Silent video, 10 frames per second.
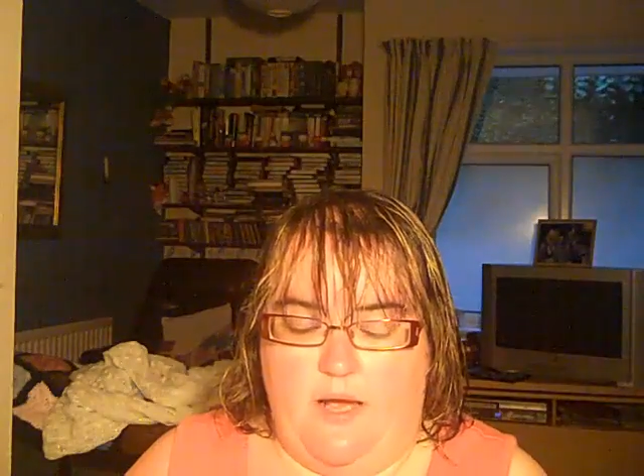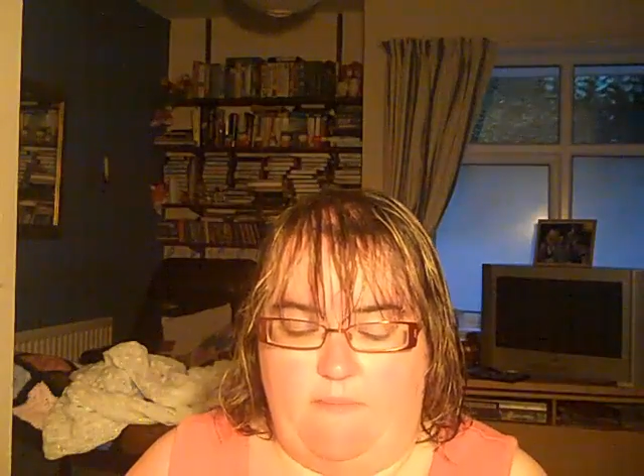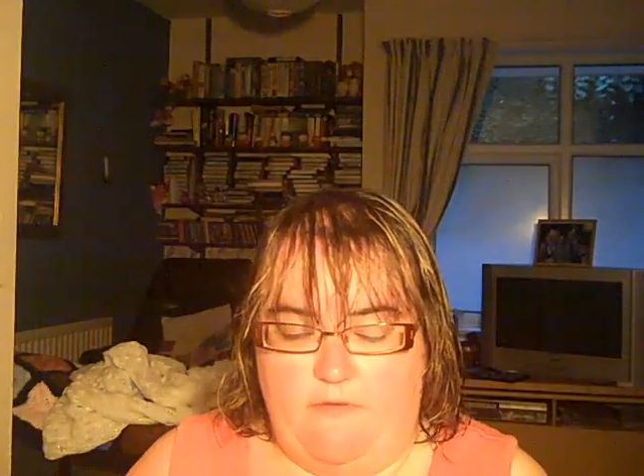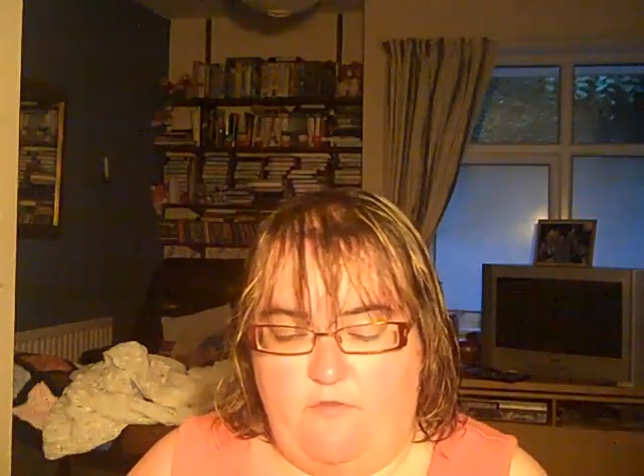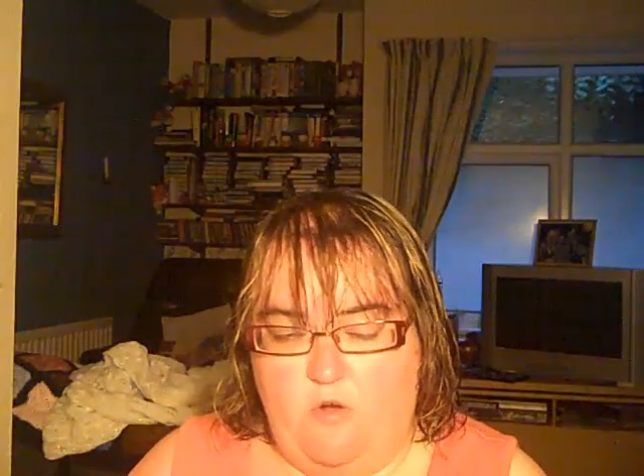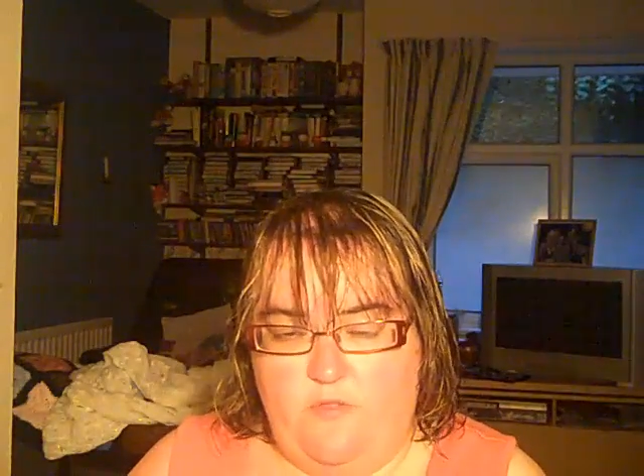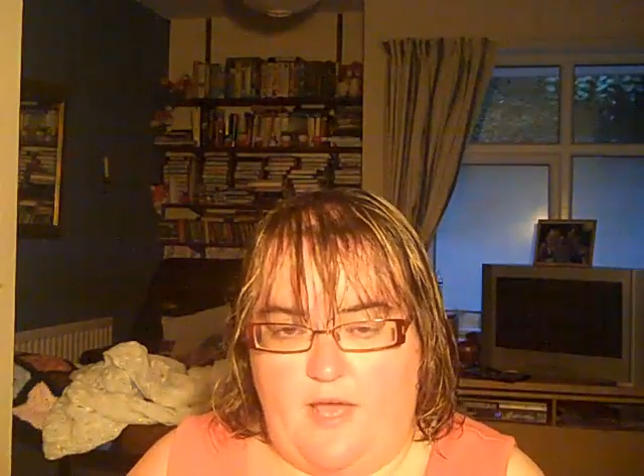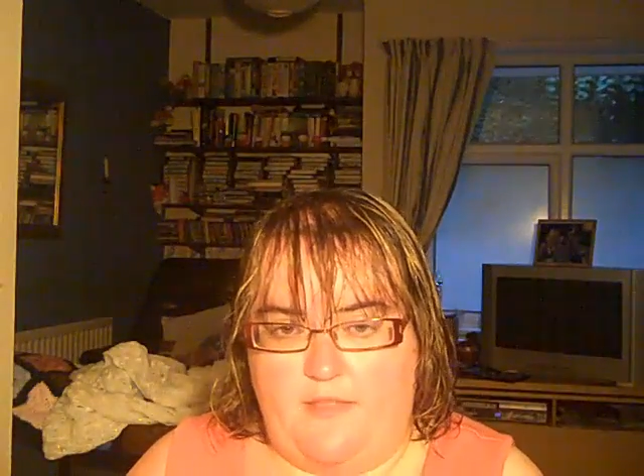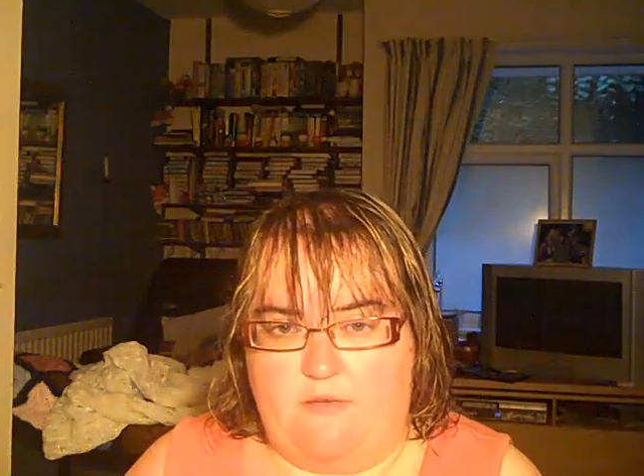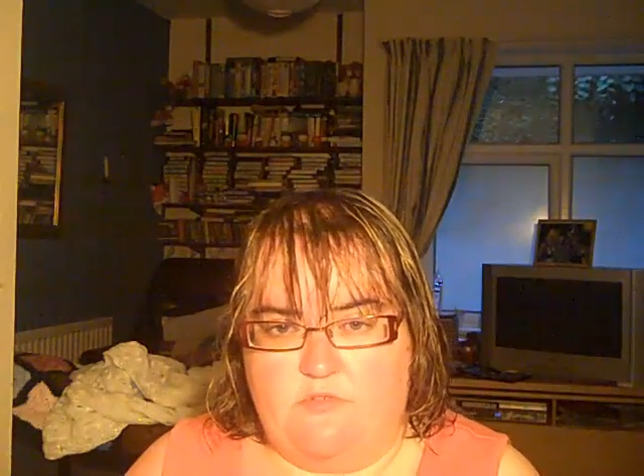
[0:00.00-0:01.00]
And before
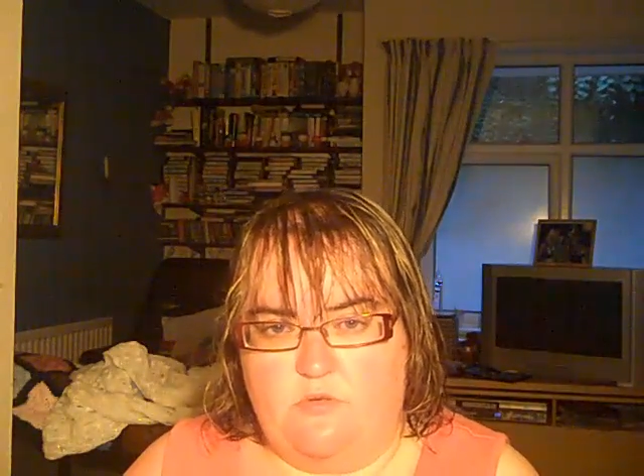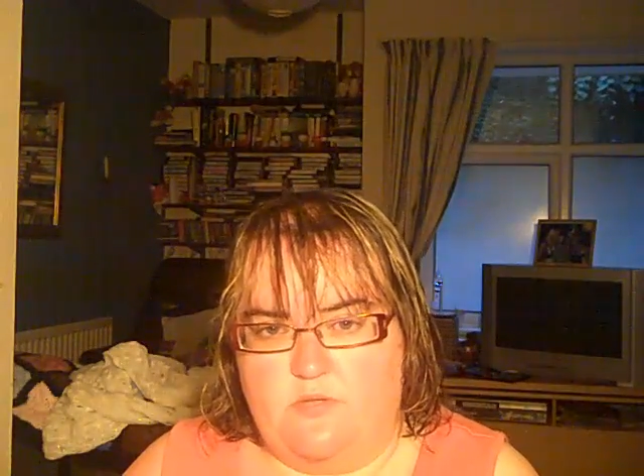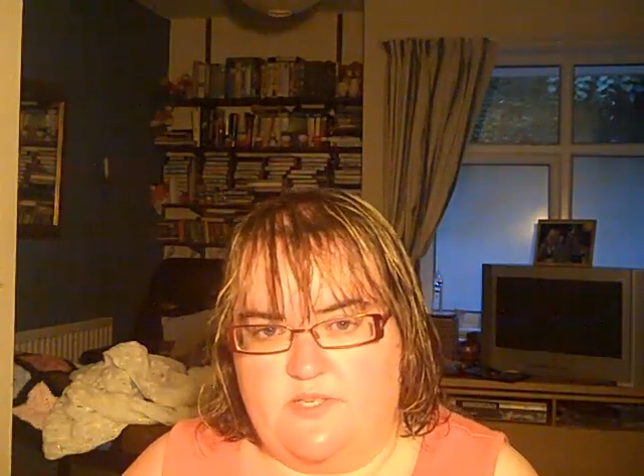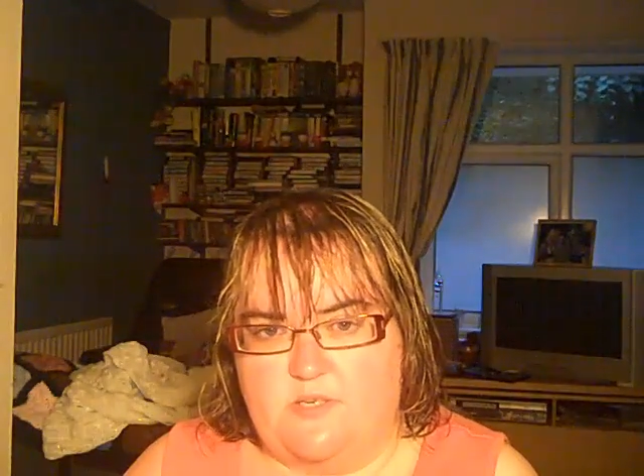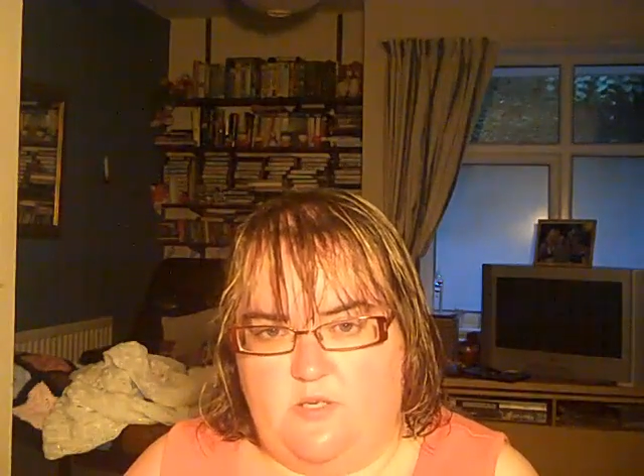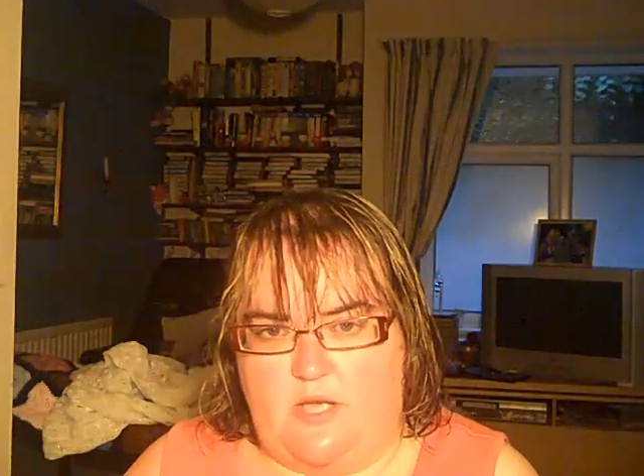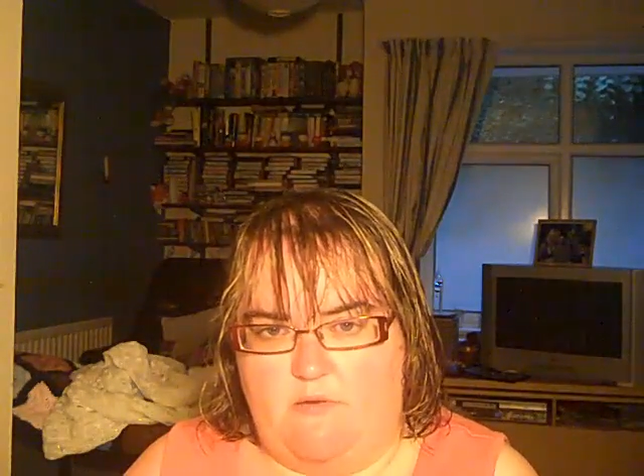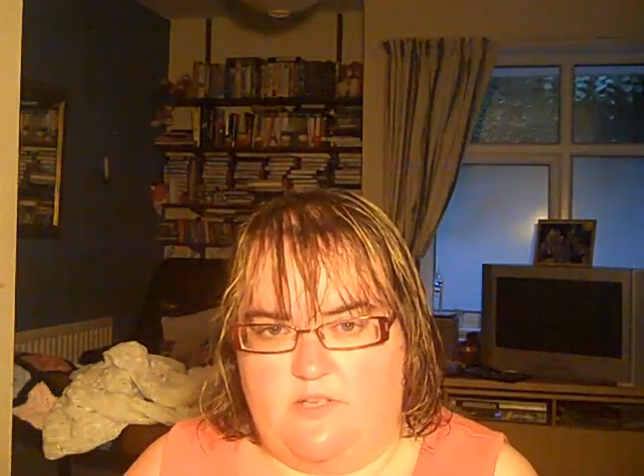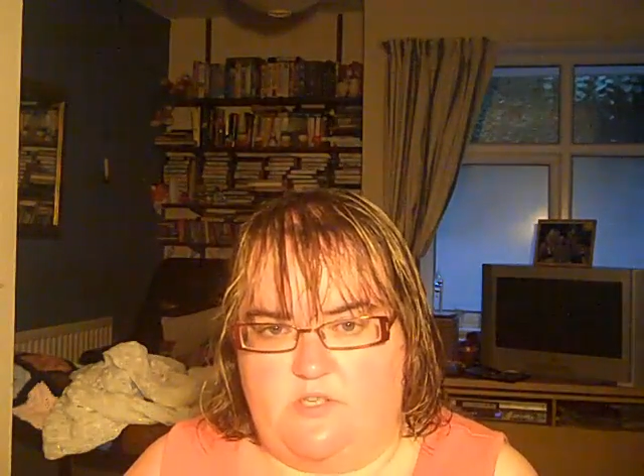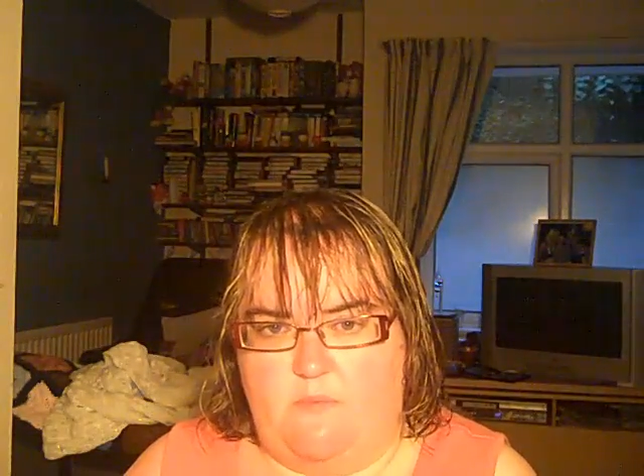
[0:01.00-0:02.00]
that, there was all these
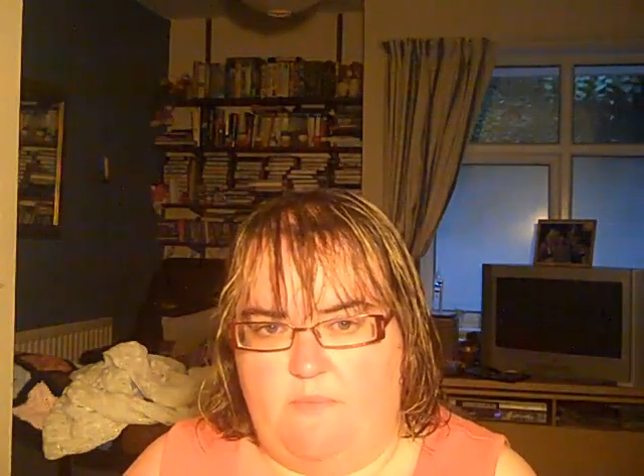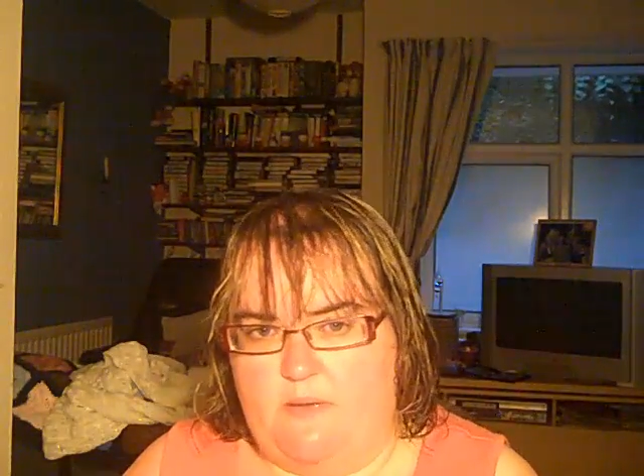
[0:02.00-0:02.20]
goings on,